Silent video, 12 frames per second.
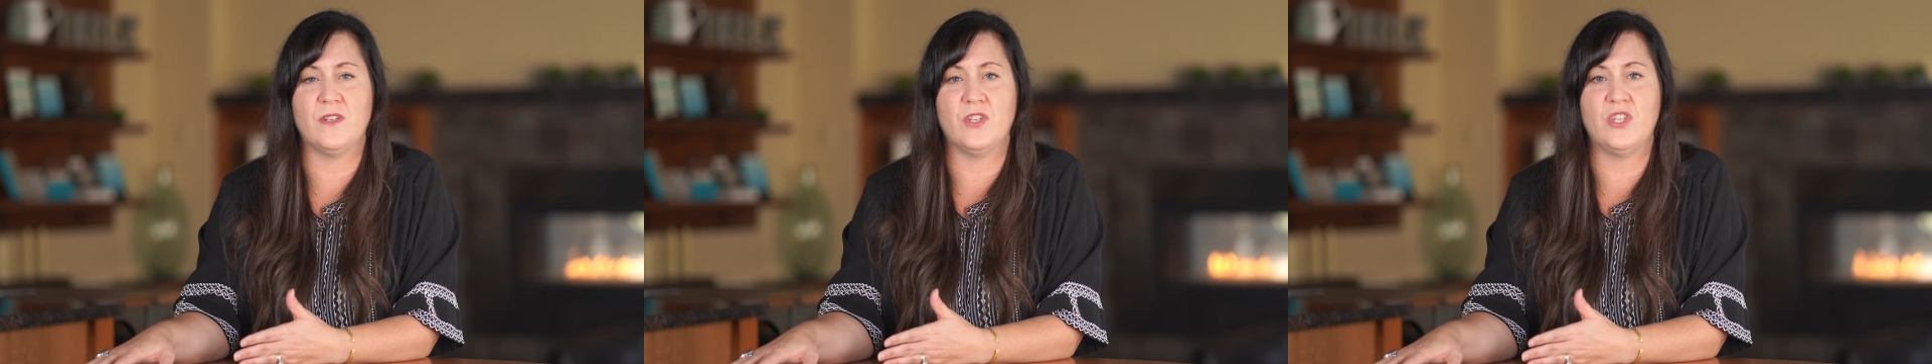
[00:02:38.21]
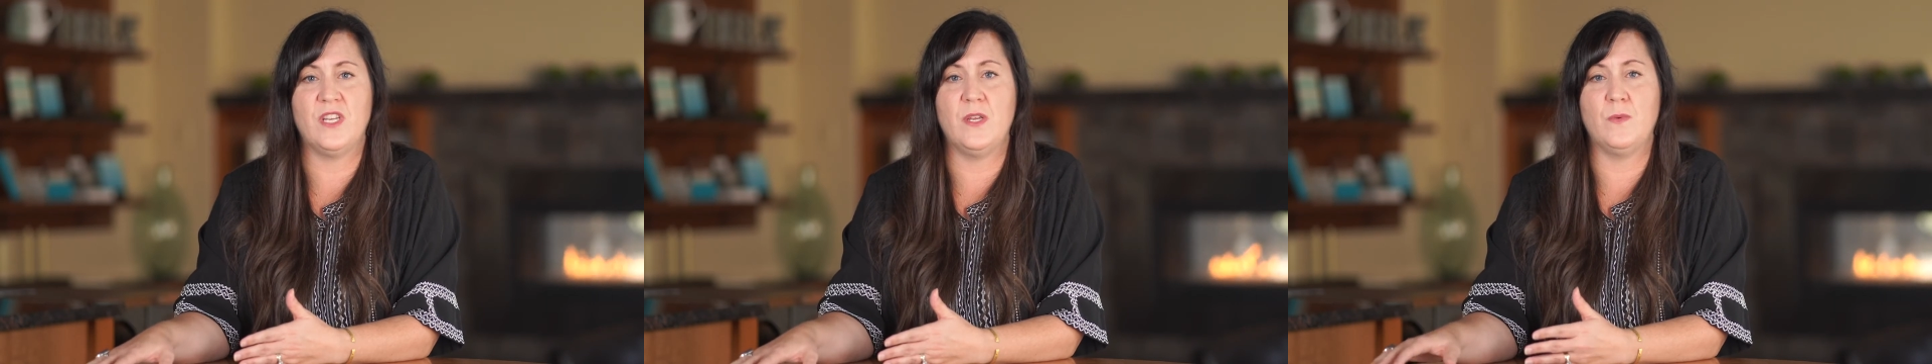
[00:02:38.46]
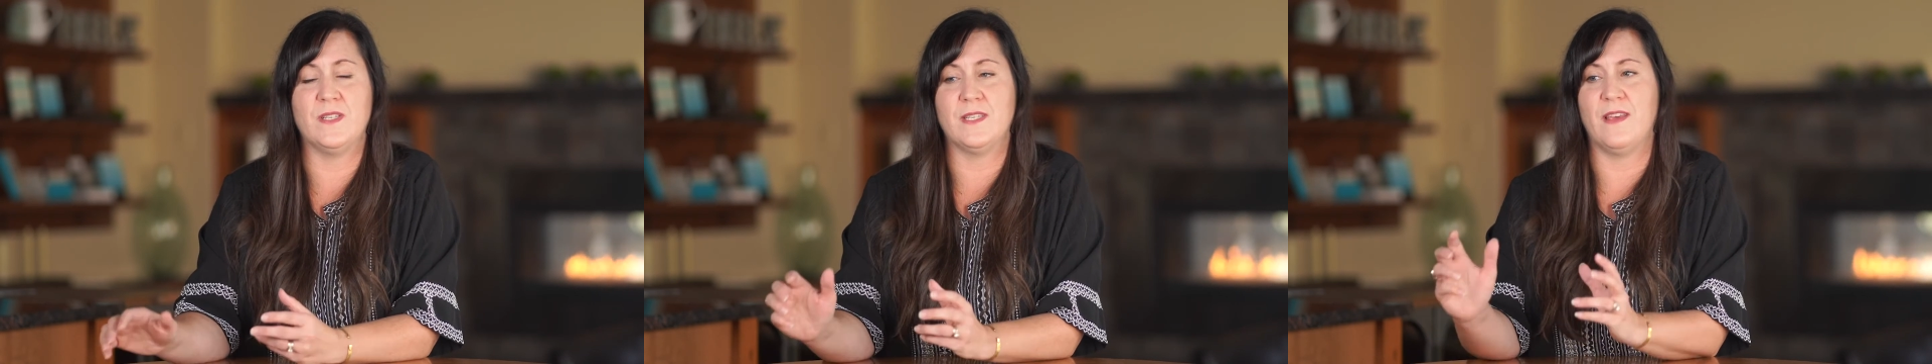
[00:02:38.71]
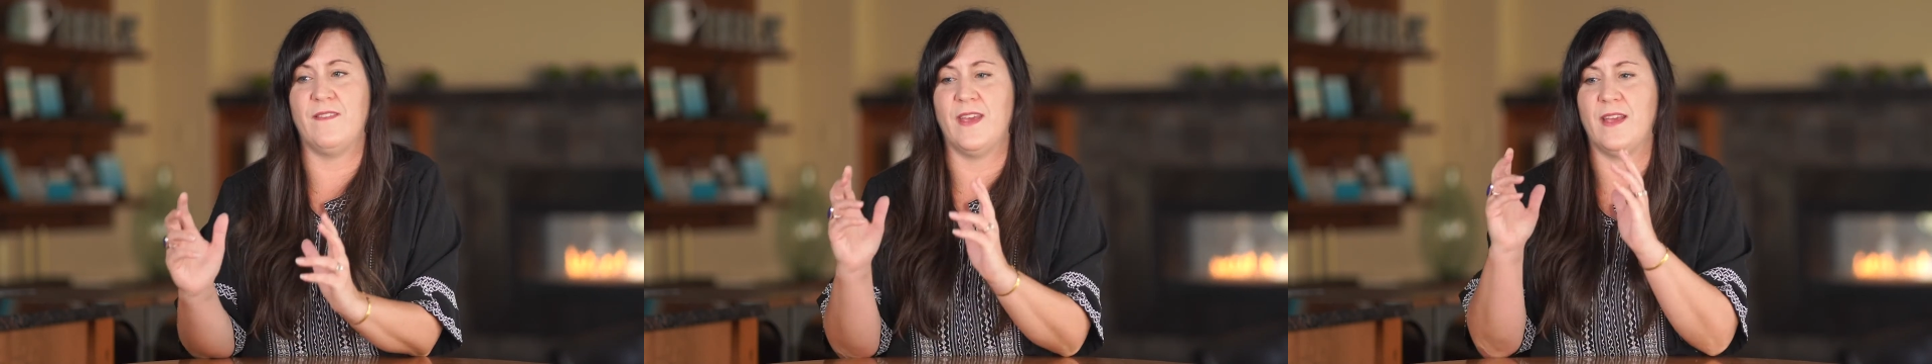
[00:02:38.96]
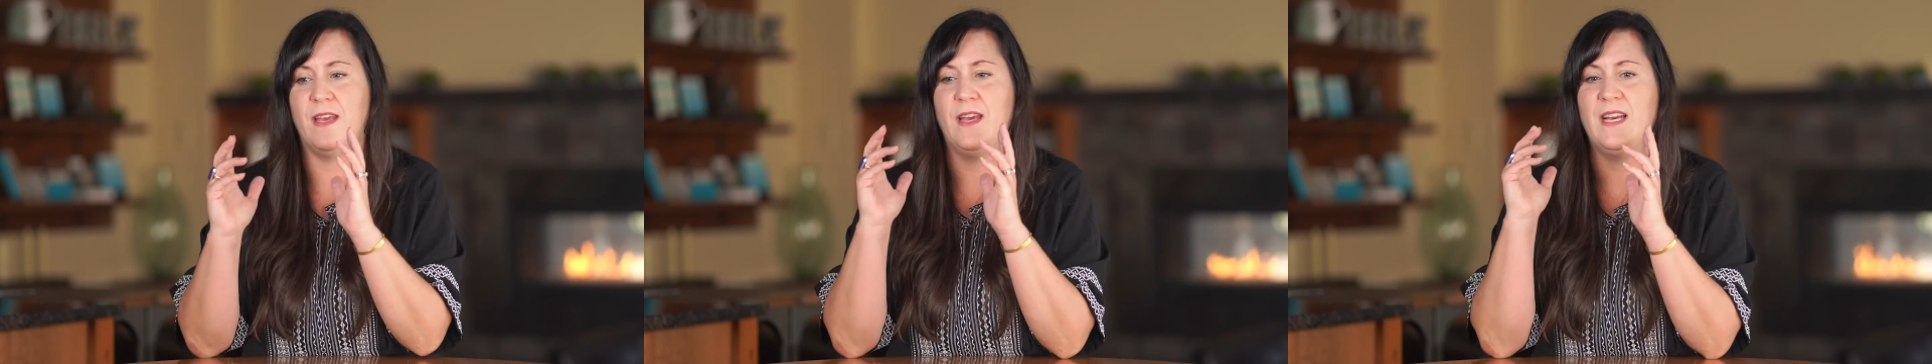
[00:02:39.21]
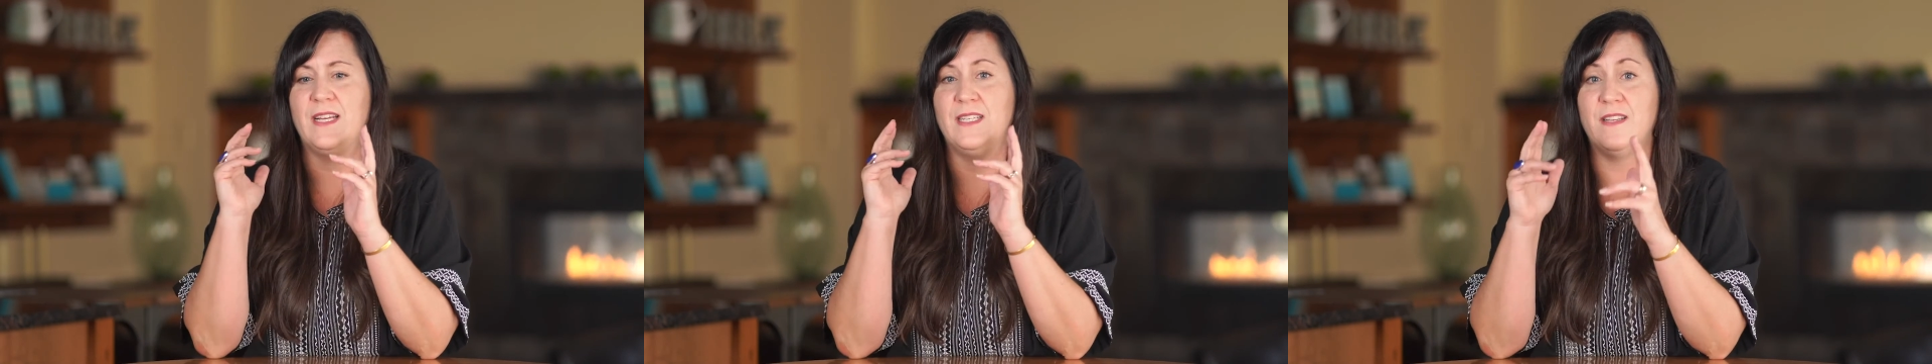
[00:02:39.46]
she was giving
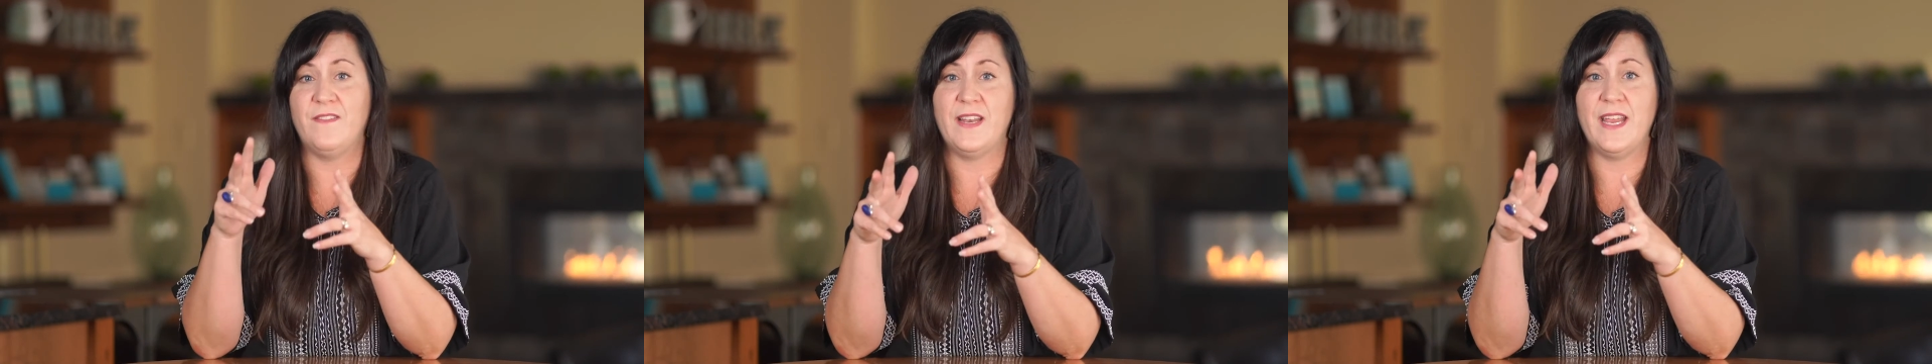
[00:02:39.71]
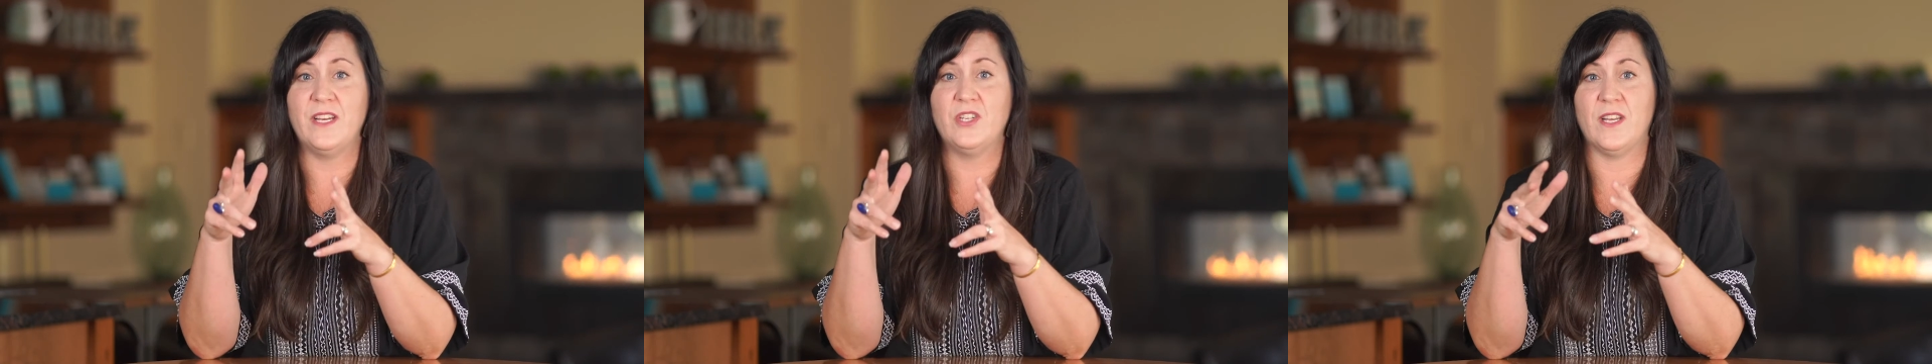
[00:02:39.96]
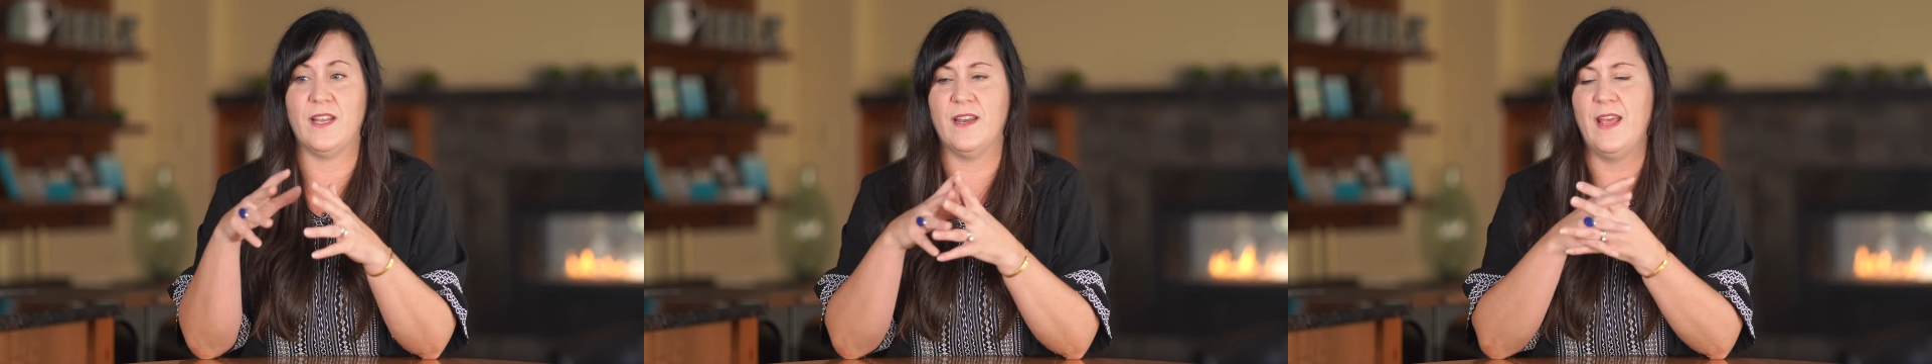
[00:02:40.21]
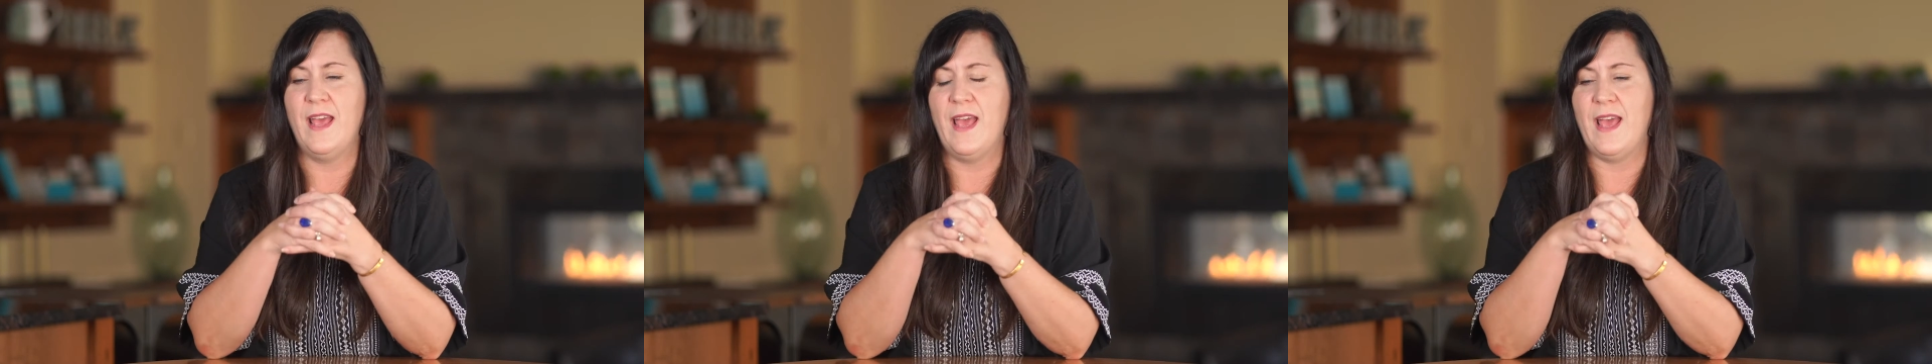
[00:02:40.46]
divination